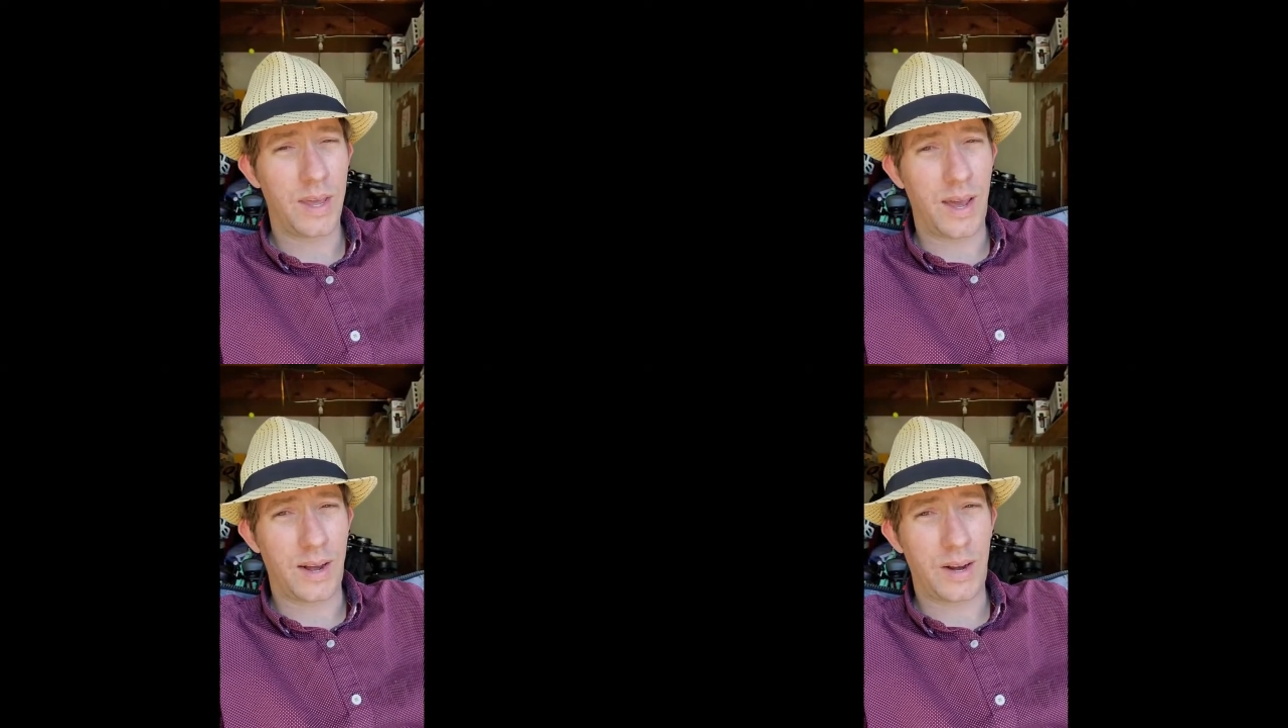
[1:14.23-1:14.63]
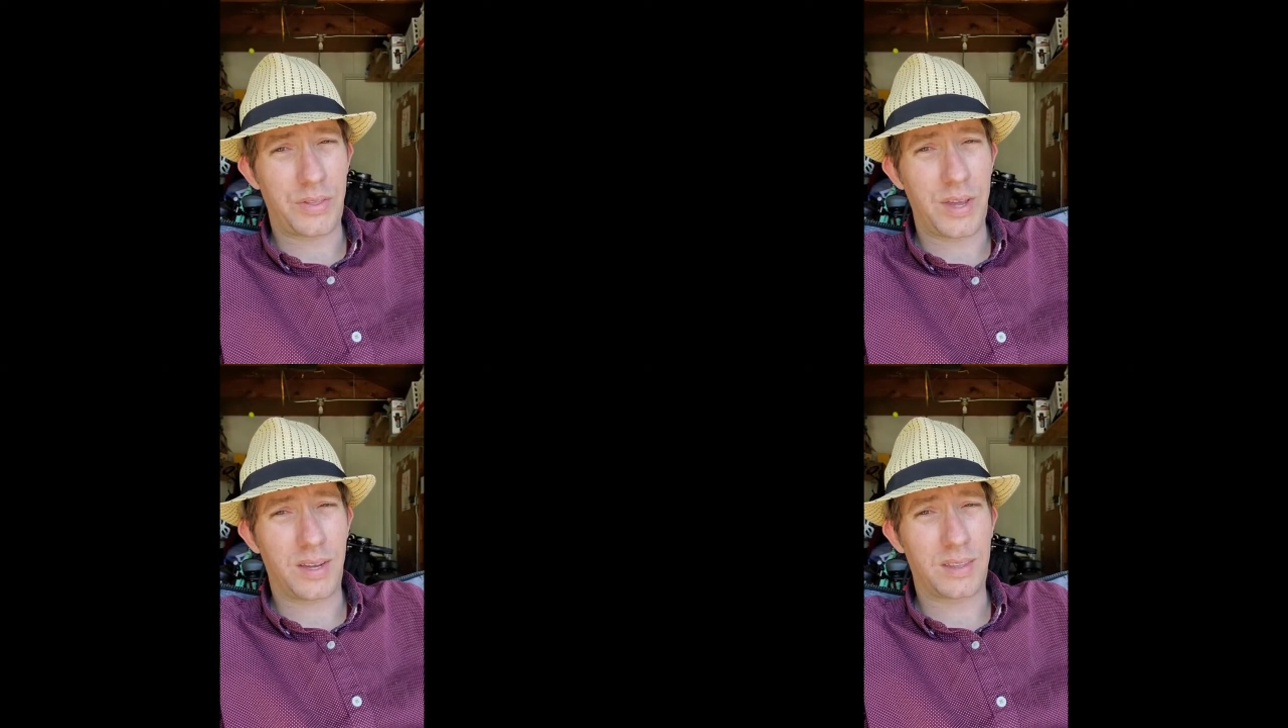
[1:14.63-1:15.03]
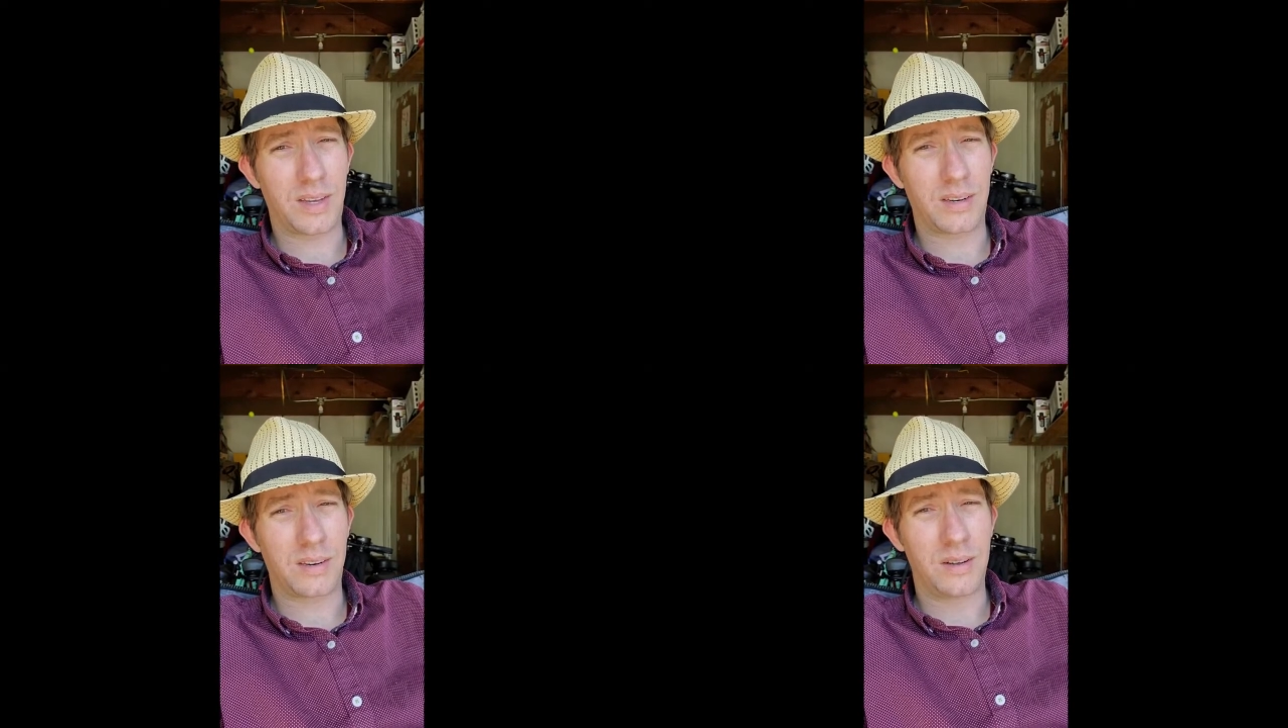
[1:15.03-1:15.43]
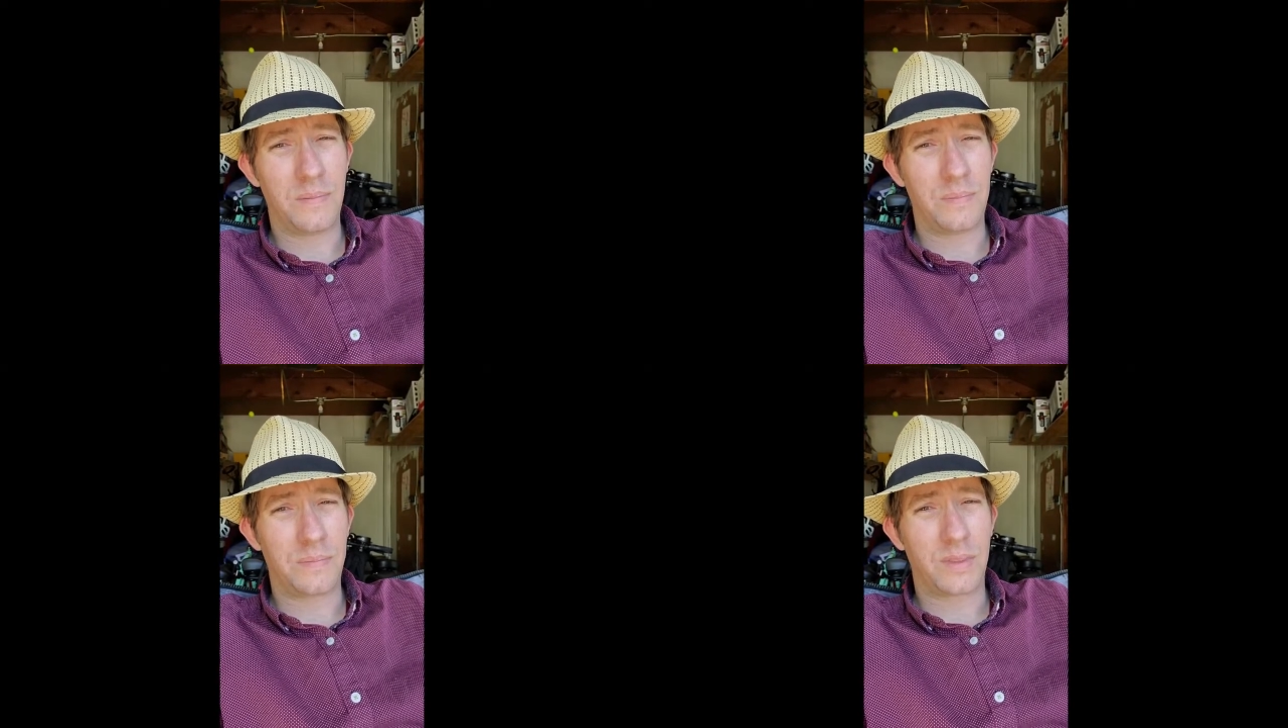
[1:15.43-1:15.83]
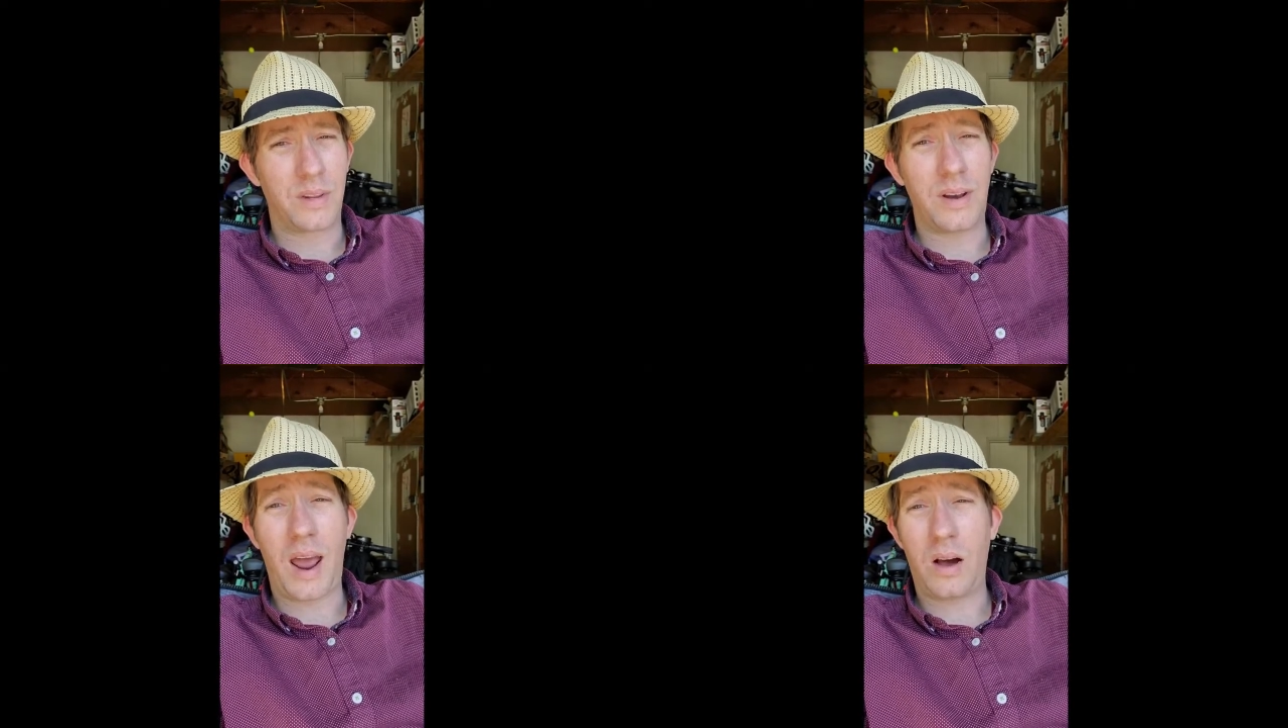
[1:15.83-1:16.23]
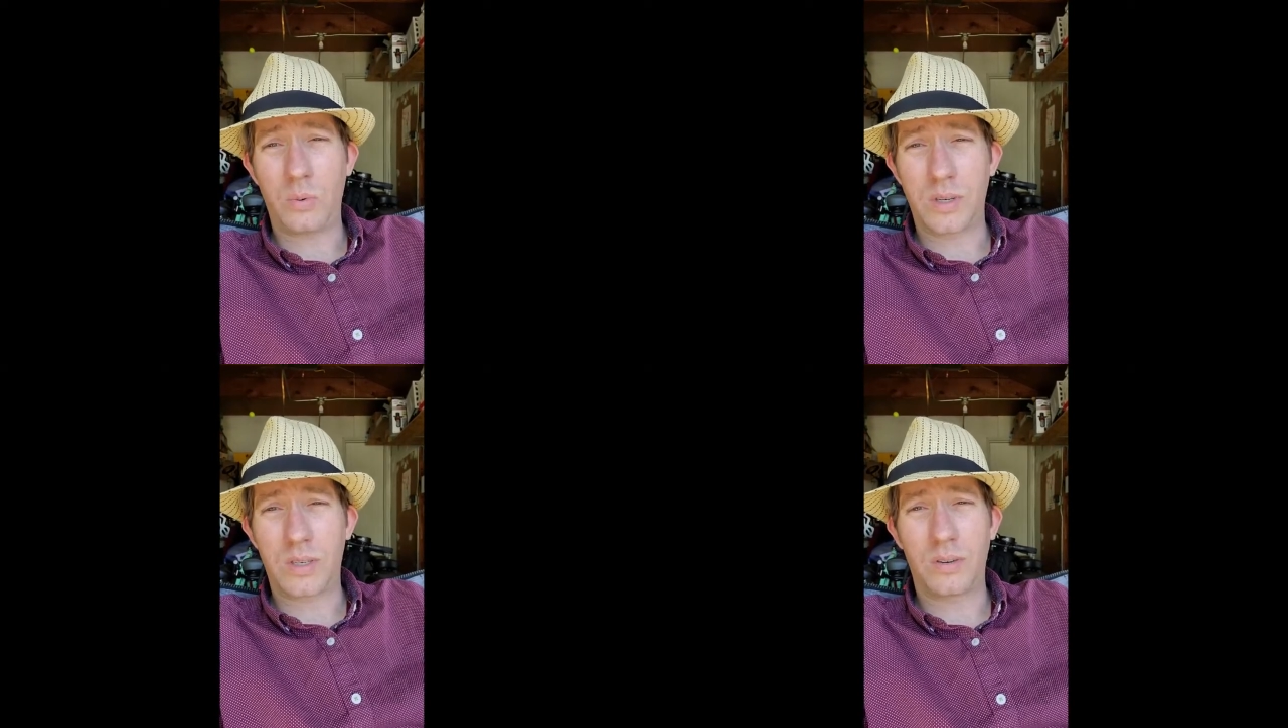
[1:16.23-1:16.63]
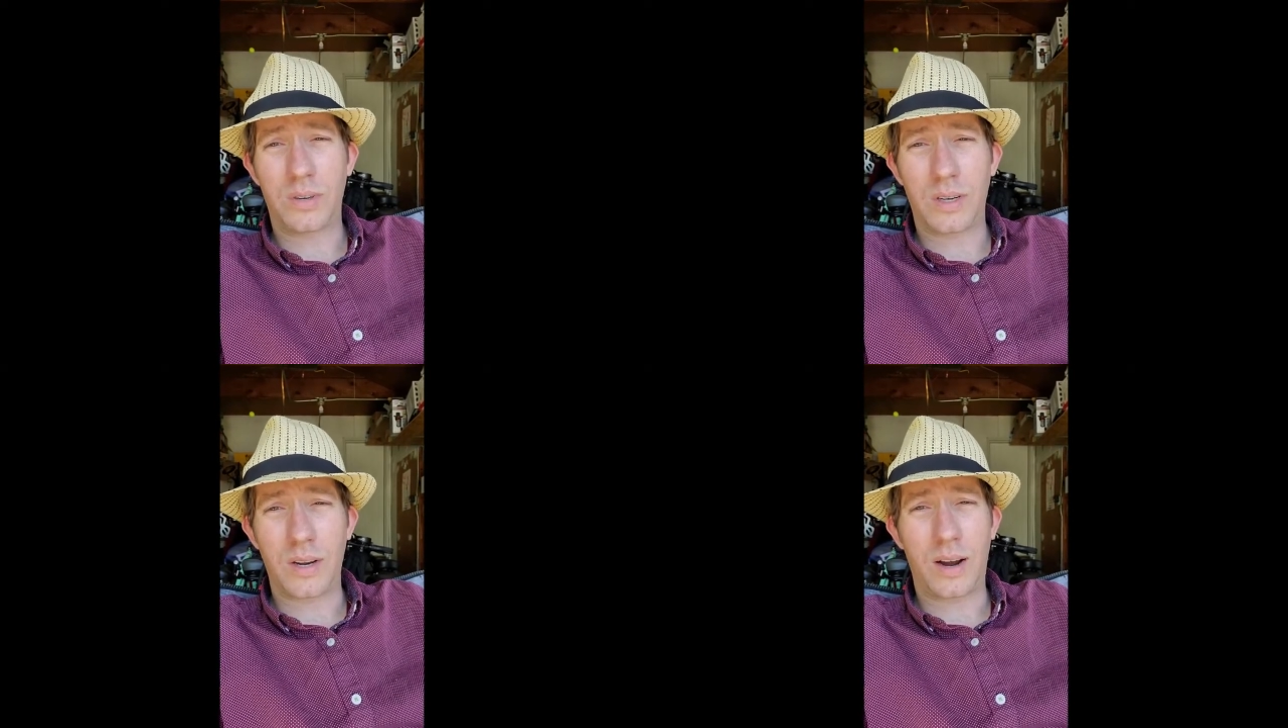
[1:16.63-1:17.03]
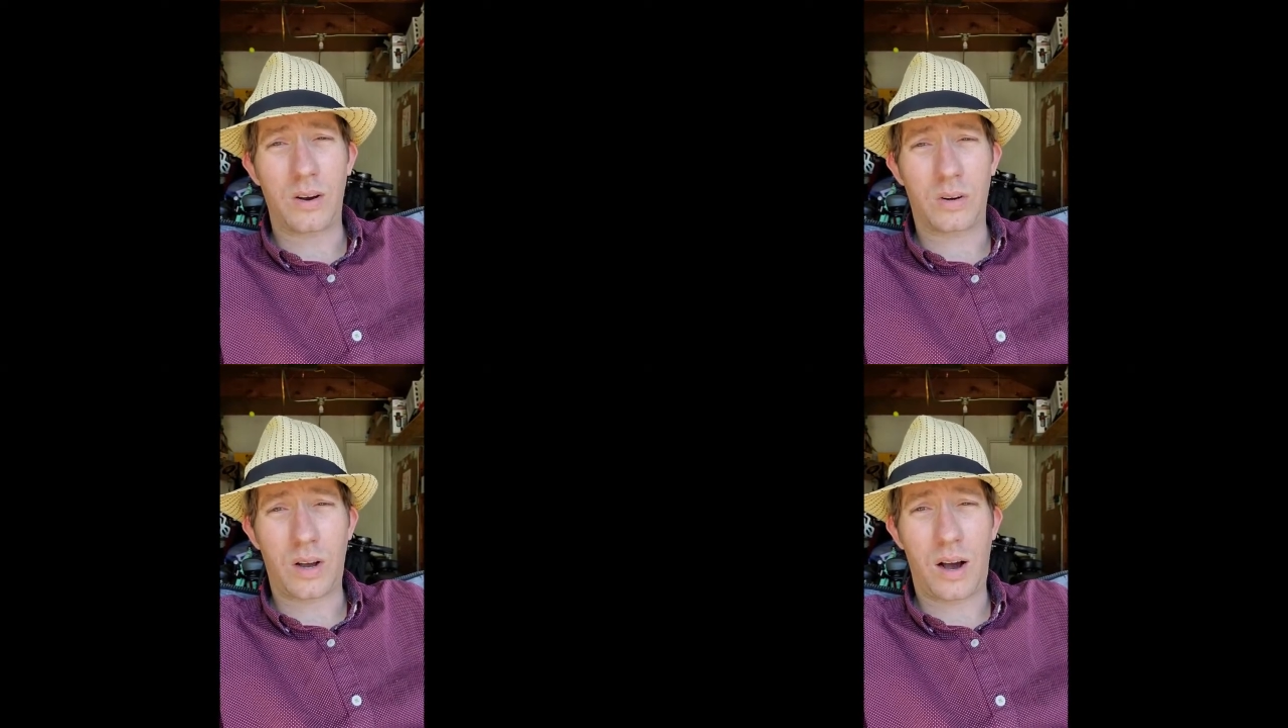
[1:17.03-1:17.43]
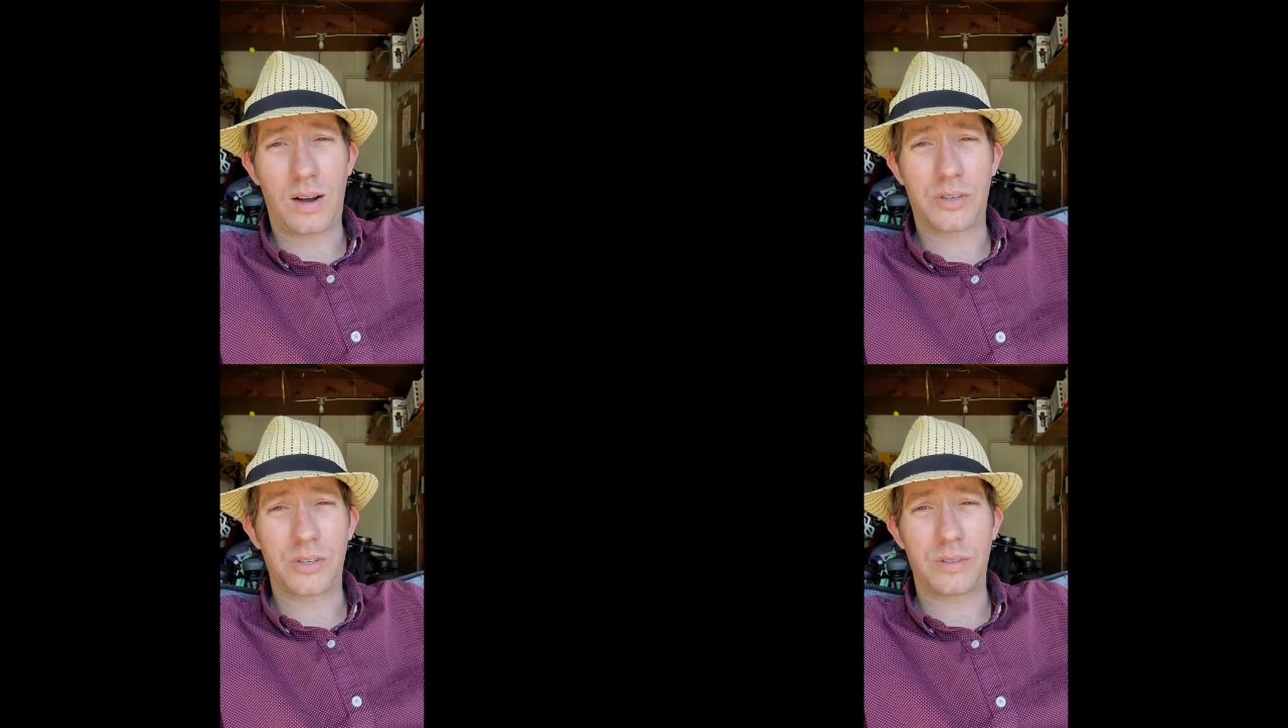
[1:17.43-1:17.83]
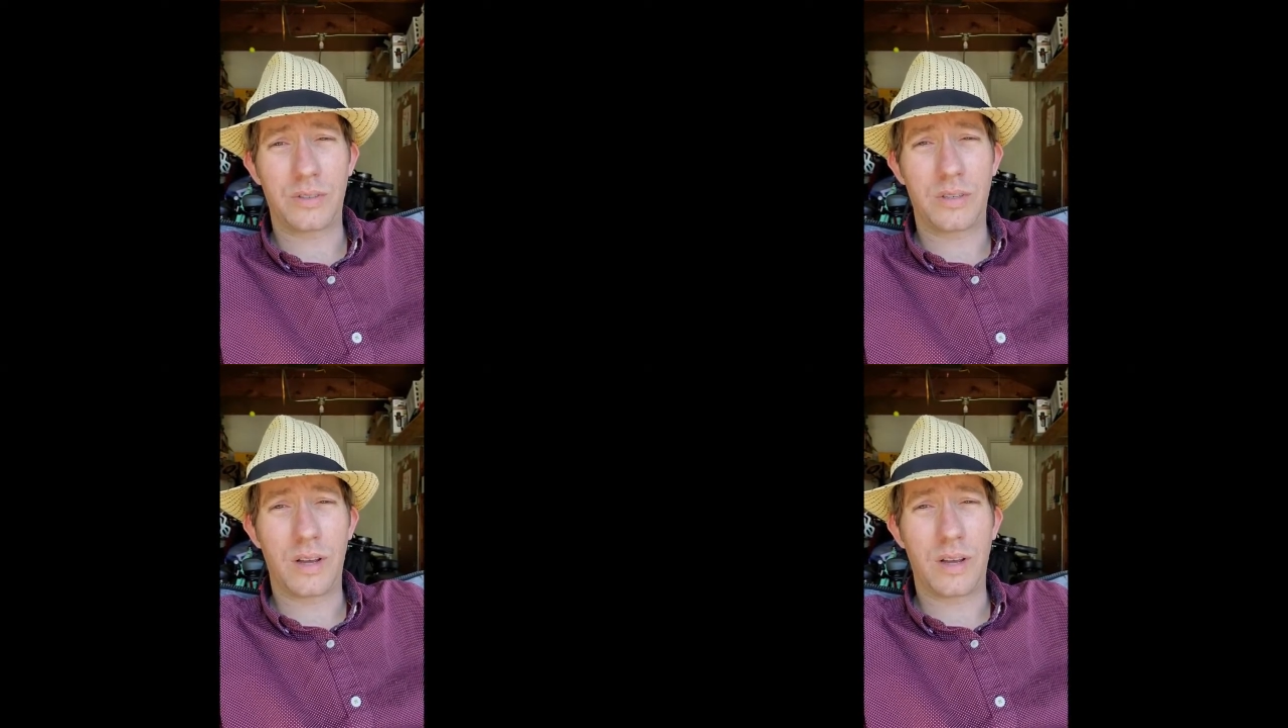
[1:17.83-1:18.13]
And I think that now we still need to err caution